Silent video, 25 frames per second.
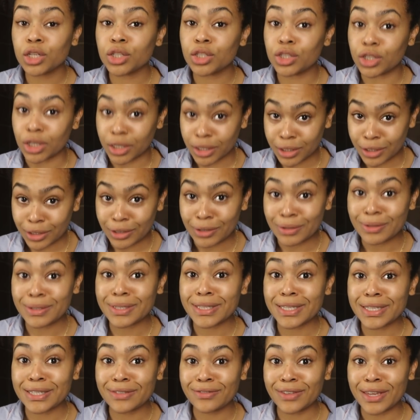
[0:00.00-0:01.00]
Just use
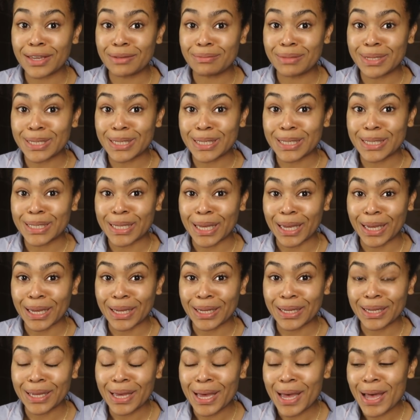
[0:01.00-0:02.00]
this vitamin
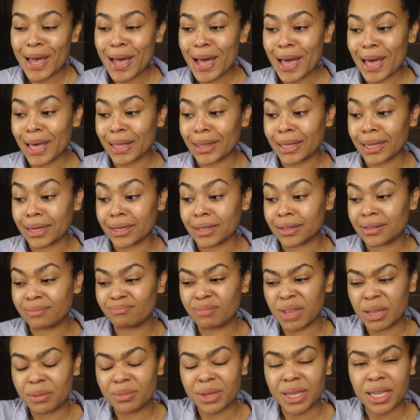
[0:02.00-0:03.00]
C, and then
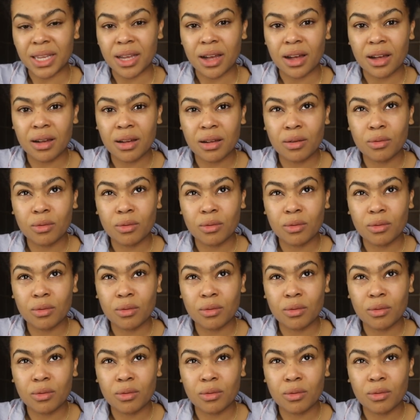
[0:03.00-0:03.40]
maybe